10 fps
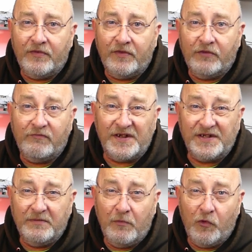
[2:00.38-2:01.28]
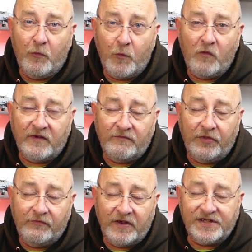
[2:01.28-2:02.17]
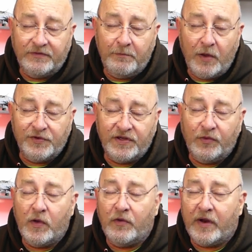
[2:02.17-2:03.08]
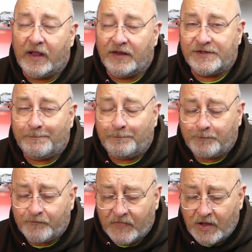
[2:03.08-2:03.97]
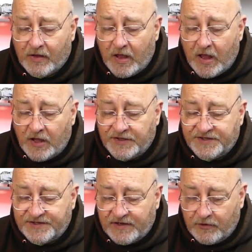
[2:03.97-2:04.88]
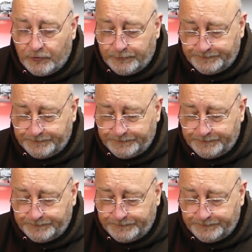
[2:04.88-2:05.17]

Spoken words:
the rest of most of the world has. So